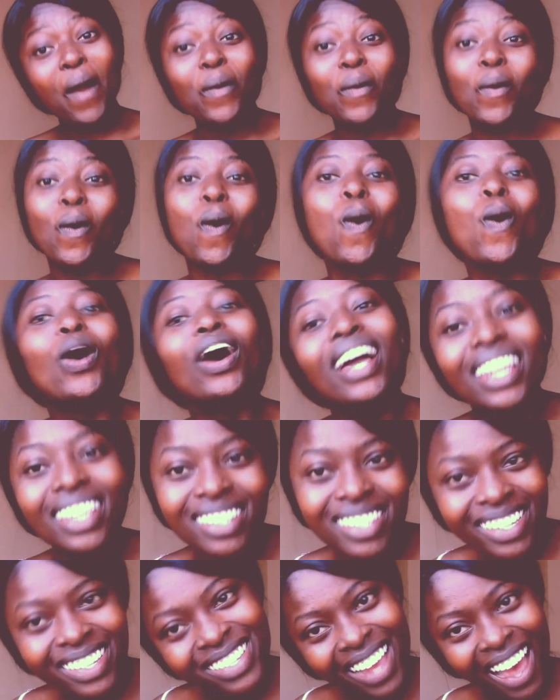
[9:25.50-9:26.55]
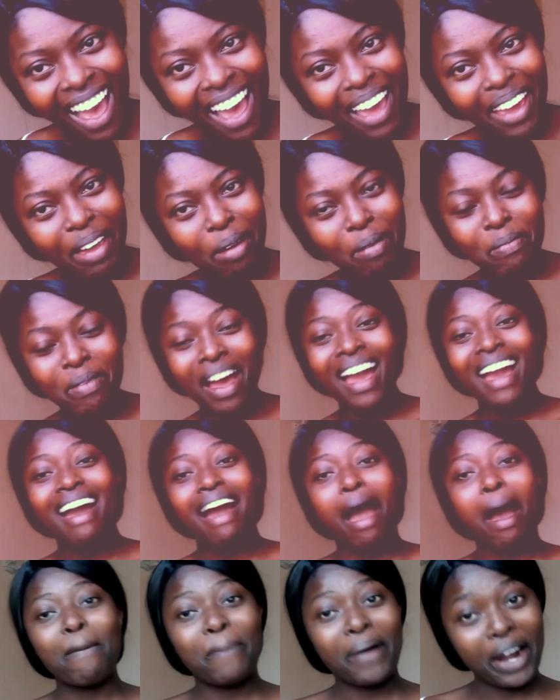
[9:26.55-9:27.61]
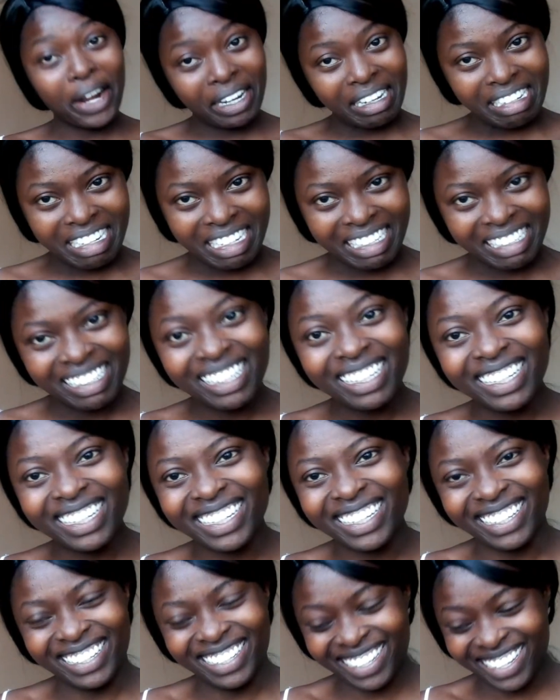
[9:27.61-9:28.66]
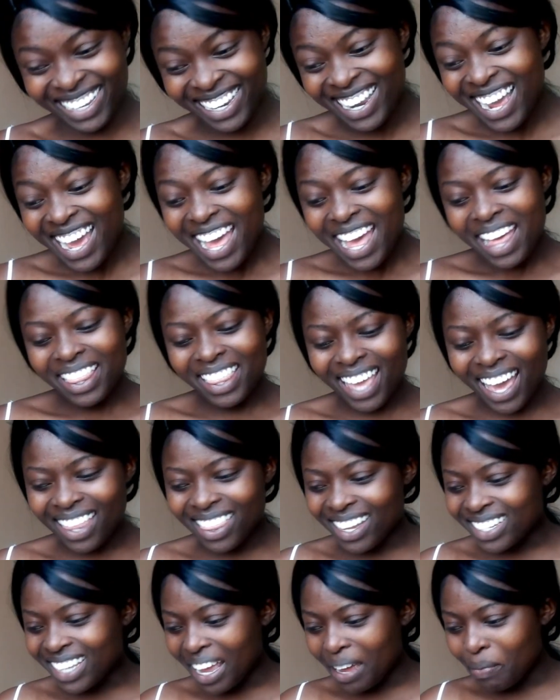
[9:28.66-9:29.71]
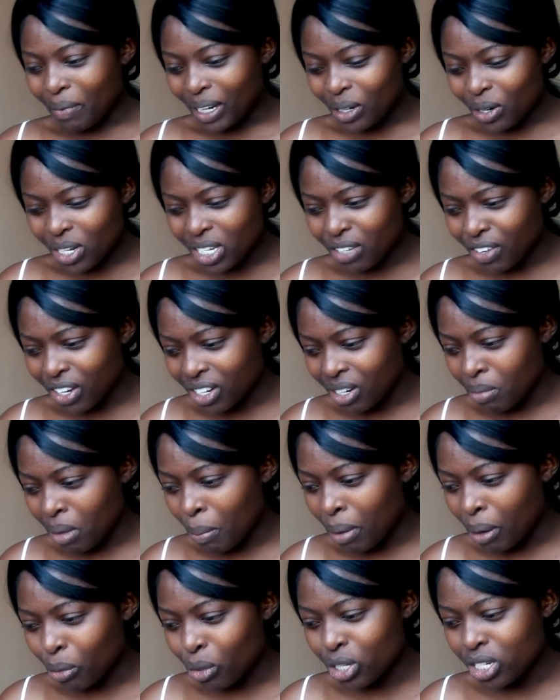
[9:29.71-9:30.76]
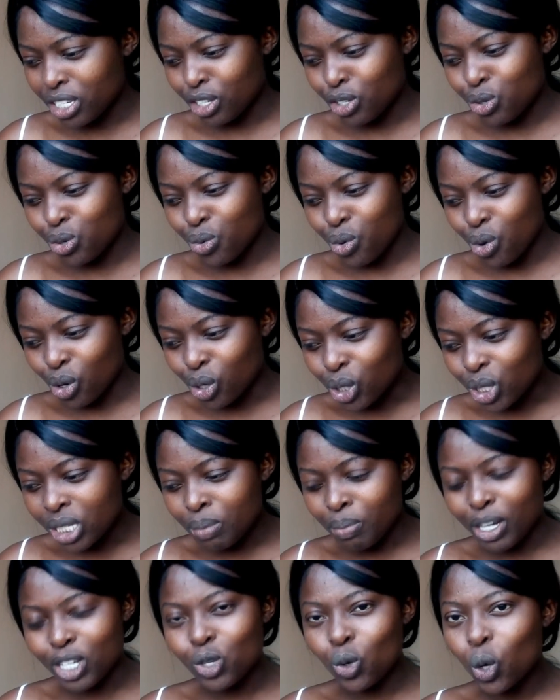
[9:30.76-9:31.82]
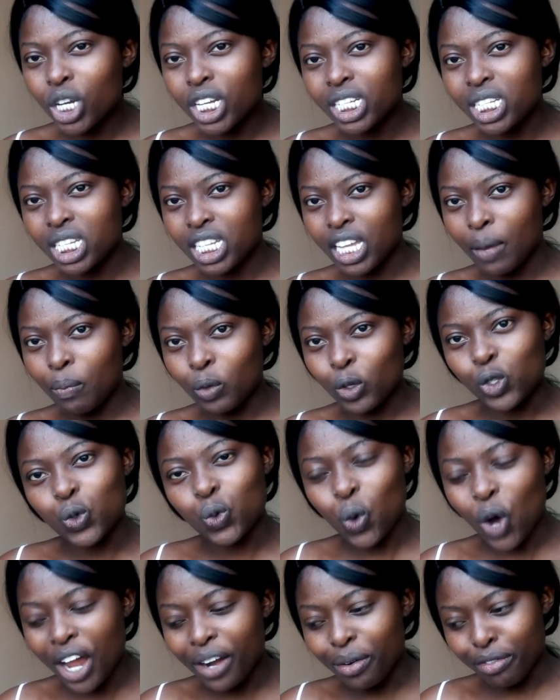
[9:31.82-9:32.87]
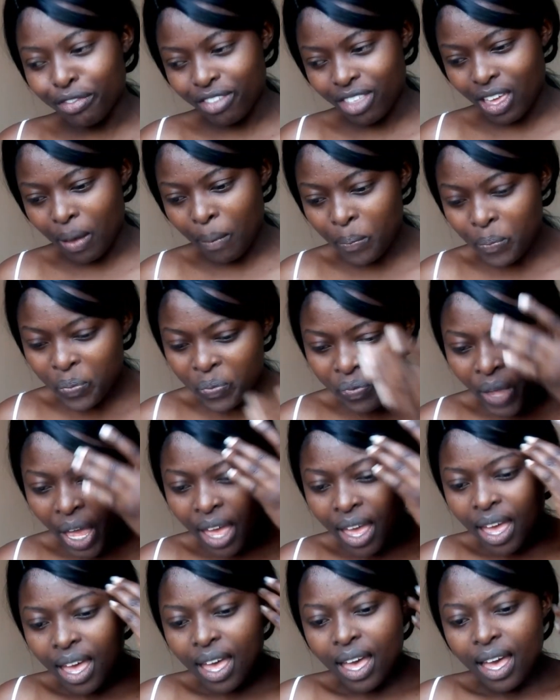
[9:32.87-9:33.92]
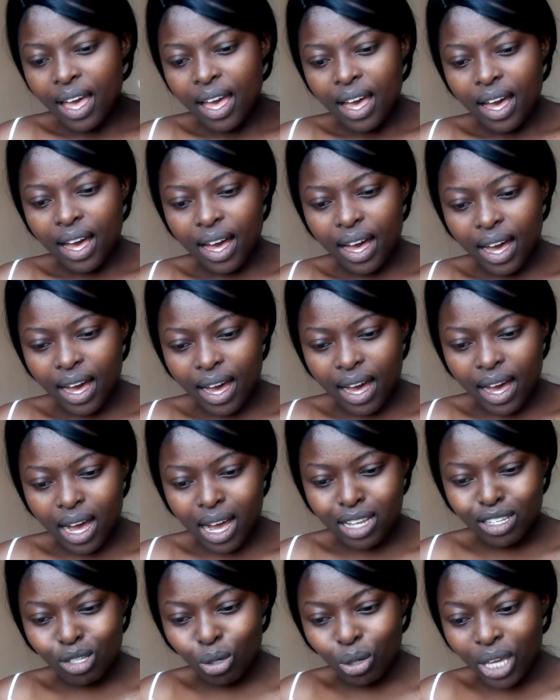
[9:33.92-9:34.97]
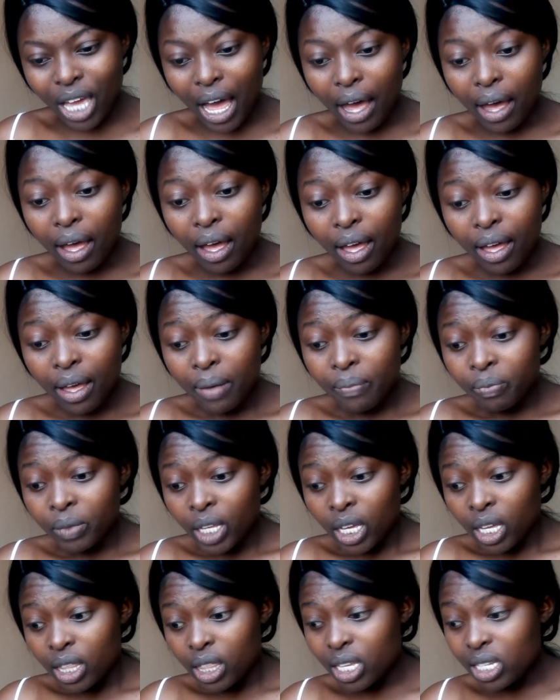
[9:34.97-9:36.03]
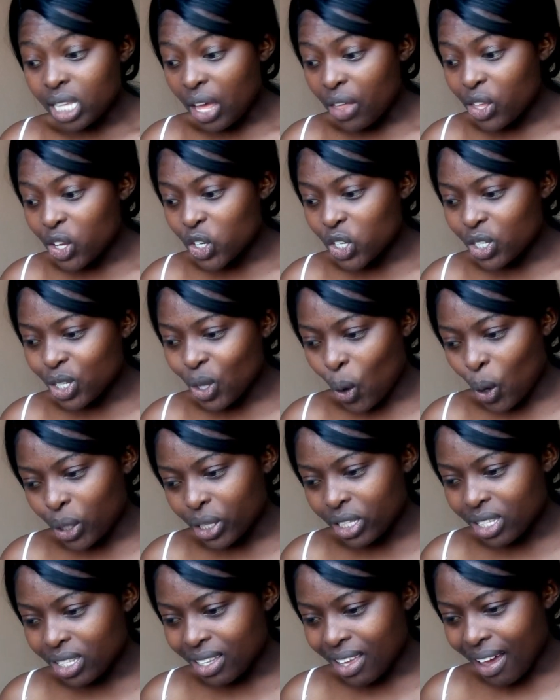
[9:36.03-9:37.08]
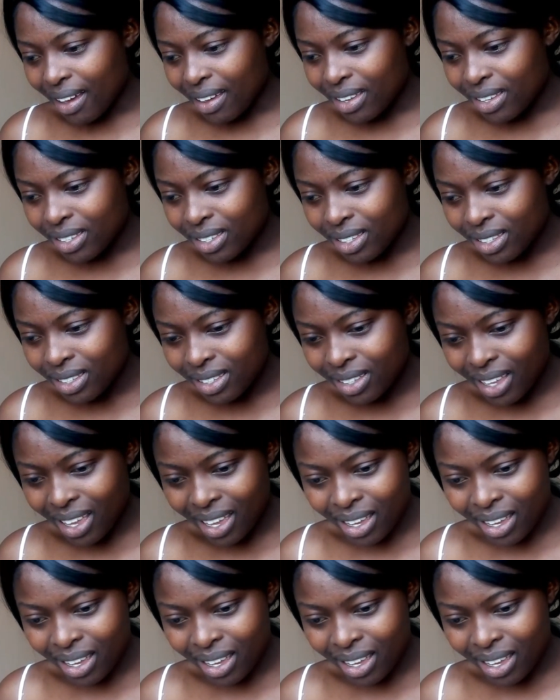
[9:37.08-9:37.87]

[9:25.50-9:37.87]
Quality time, apparently. The other time I don't even remember what it was, but quality time was one of them. So yeah, these are the results, guys.